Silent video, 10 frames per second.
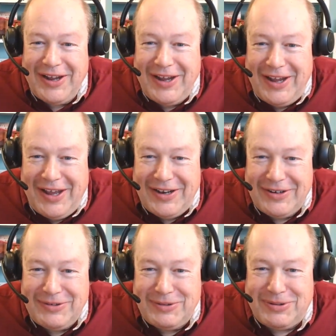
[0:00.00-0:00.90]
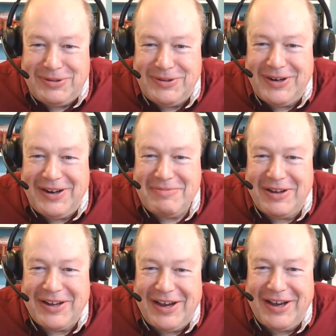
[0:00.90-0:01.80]
And oof, I'm
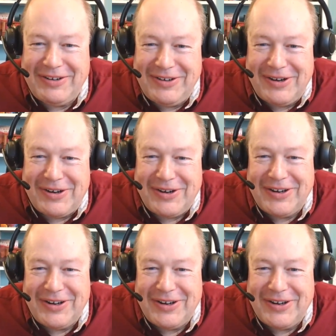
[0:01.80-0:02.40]
like, I don't know.